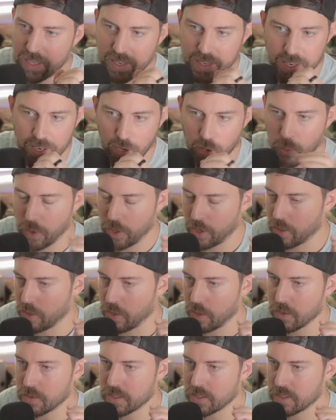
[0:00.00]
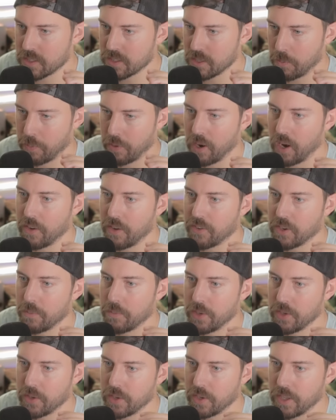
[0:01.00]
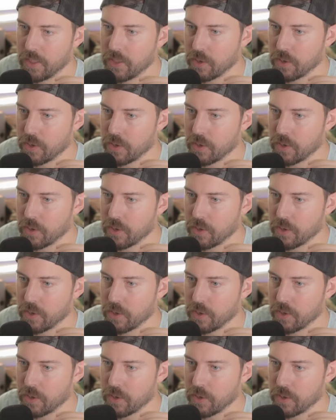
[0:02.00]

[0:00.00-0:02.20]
Nowhere close to profitability.